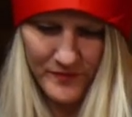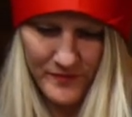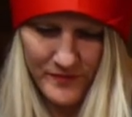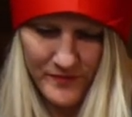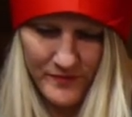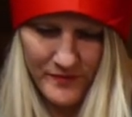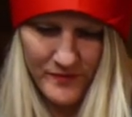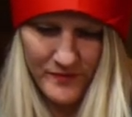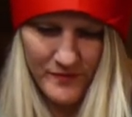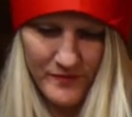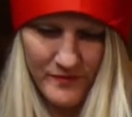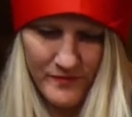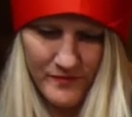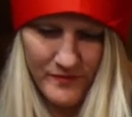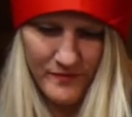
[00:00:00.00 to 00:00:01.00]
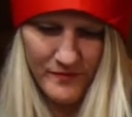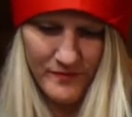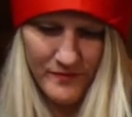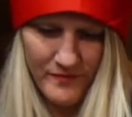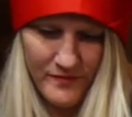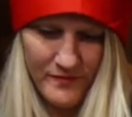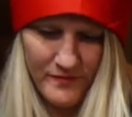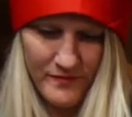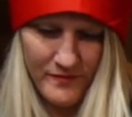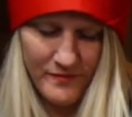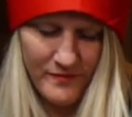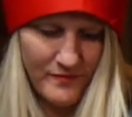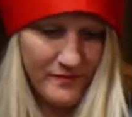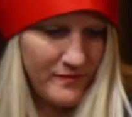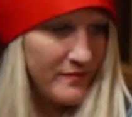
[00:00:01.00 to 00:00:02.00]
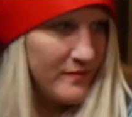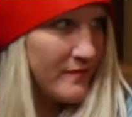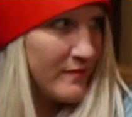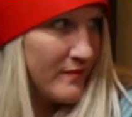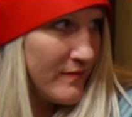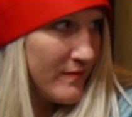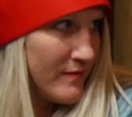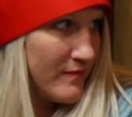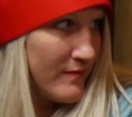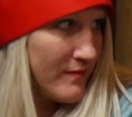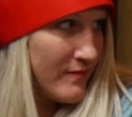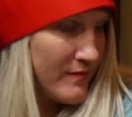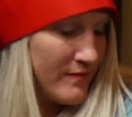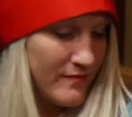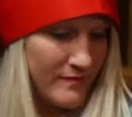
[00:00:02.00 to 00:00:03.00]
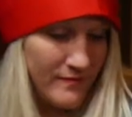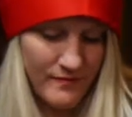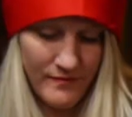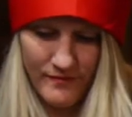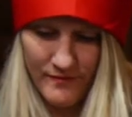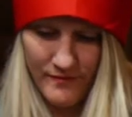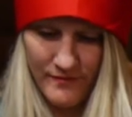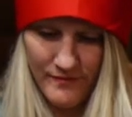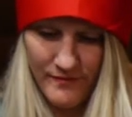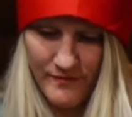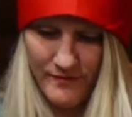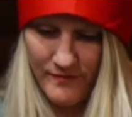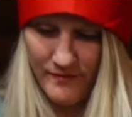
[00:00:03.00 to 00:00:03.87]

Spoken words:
This person isn't speaking.